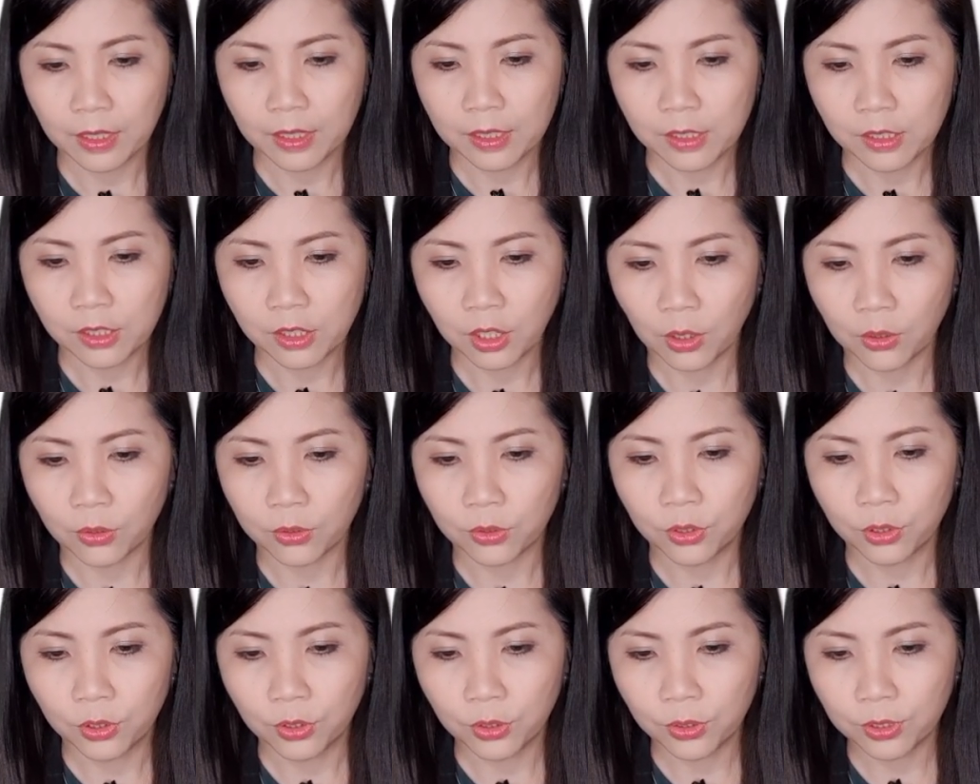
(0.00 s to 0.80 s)
So
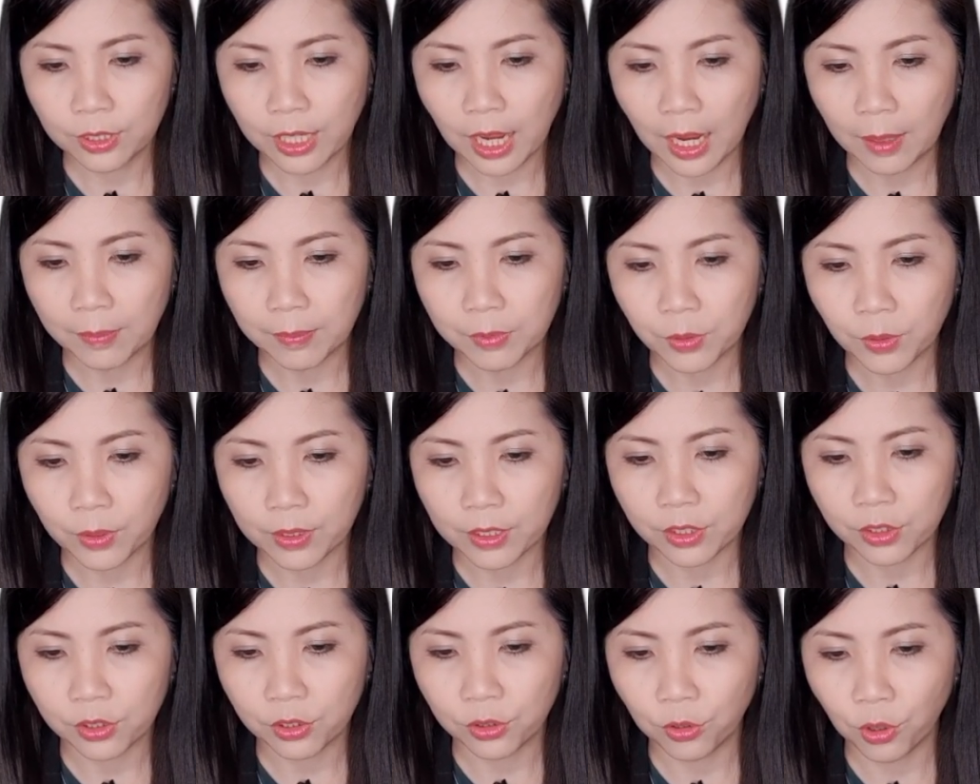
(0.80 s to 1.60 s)
2 times
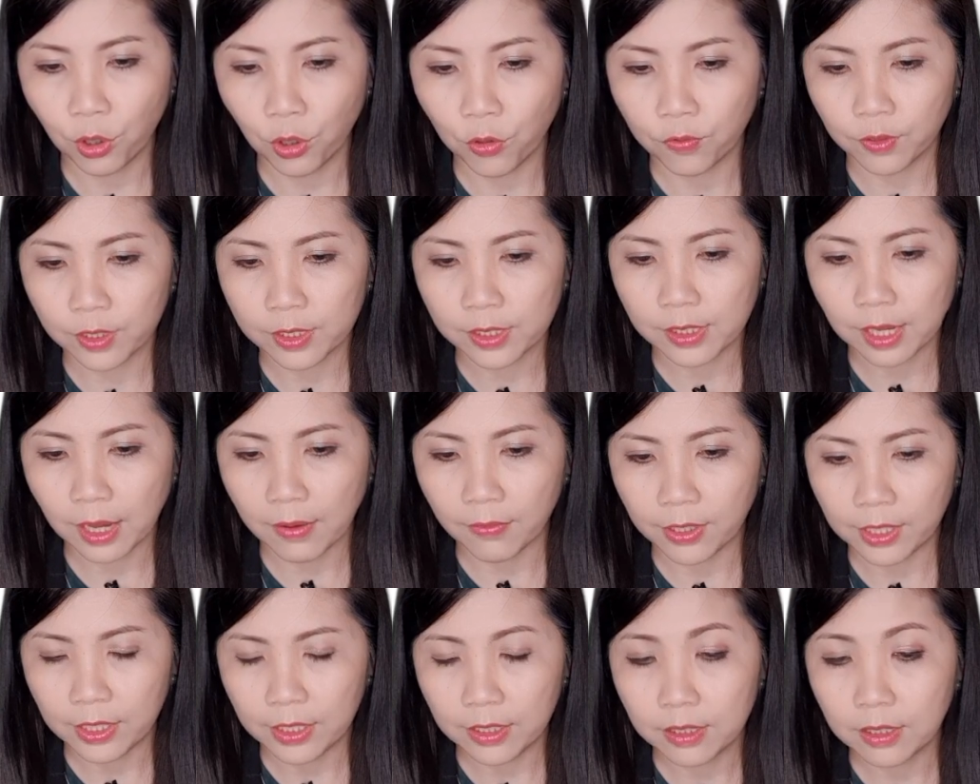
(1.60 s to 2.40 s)

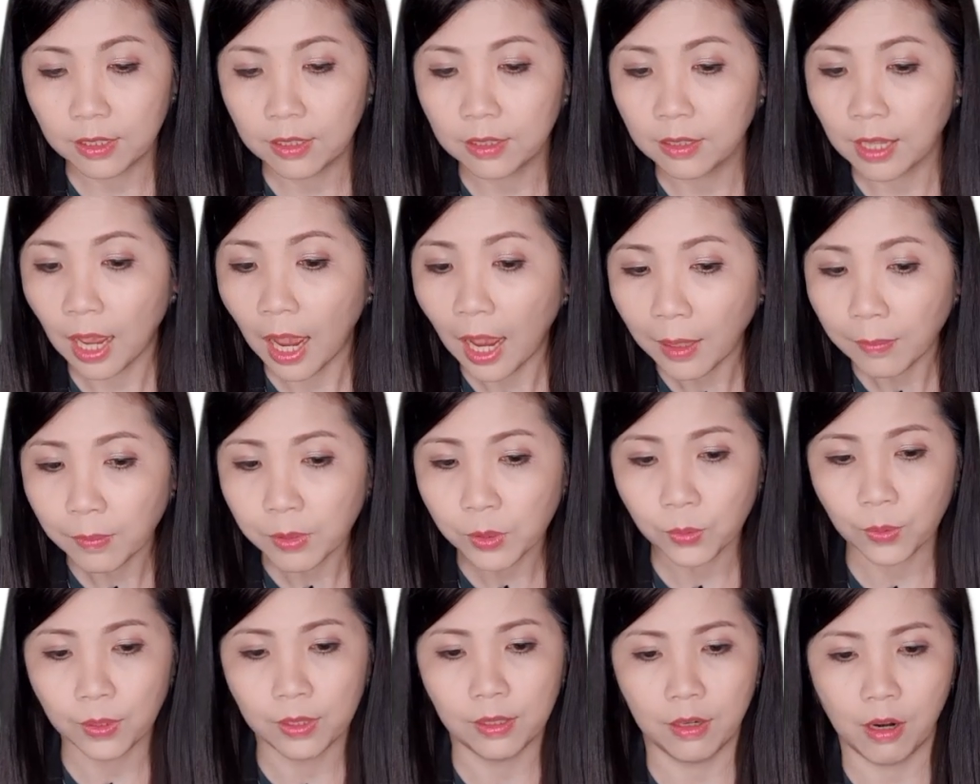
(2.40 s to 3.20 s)
22/7
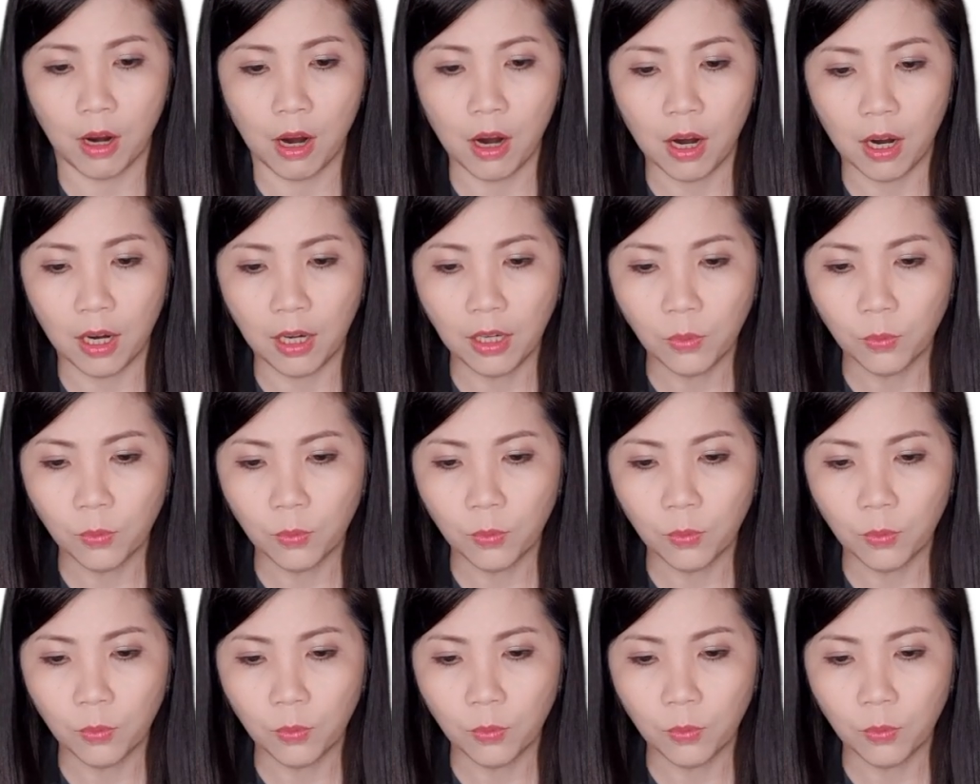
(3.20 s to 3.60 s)
times with the r,